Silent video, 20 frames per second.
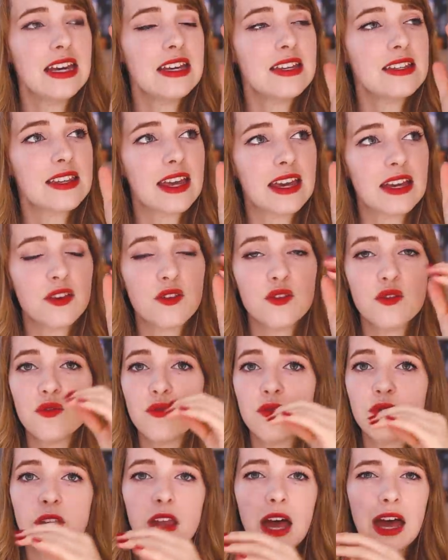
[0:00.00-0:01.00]
He's like,
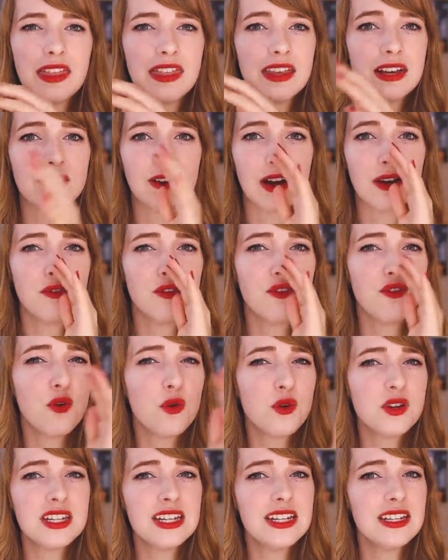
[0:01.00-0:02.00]
I think around
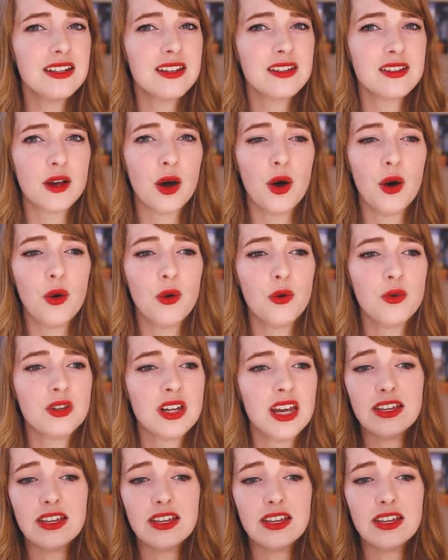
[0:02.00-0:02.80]
40 years old.